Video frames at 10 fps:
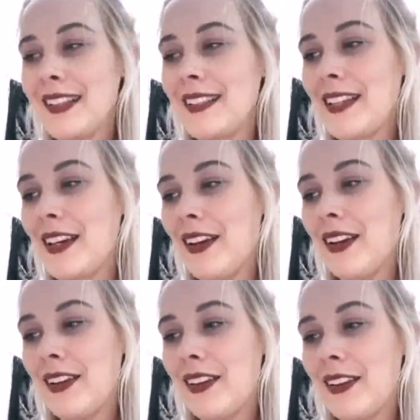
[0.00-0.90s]

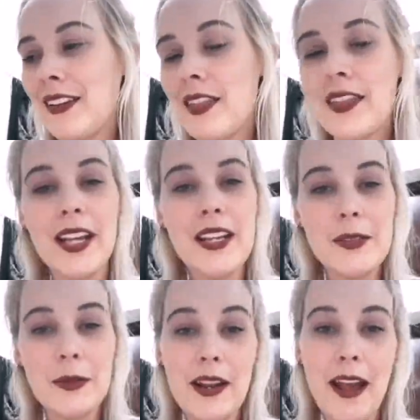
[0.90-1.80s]
so, that
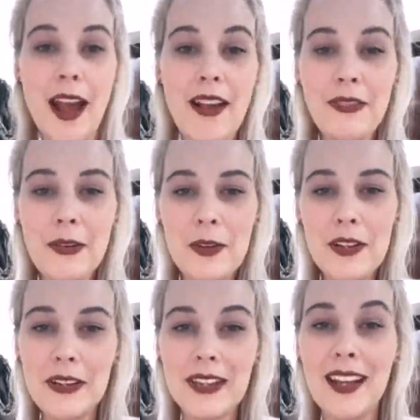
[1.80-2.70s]
is what I have from
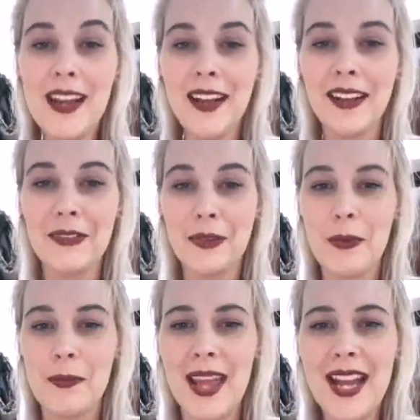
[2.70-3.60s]
you, yeah,
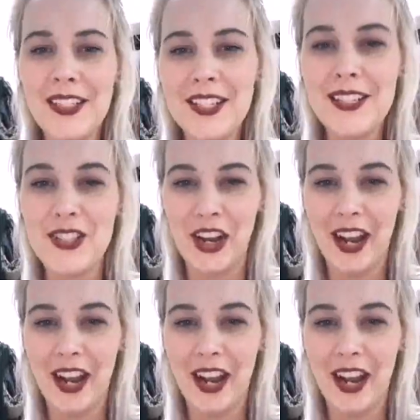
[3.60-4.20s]
from Nanjing,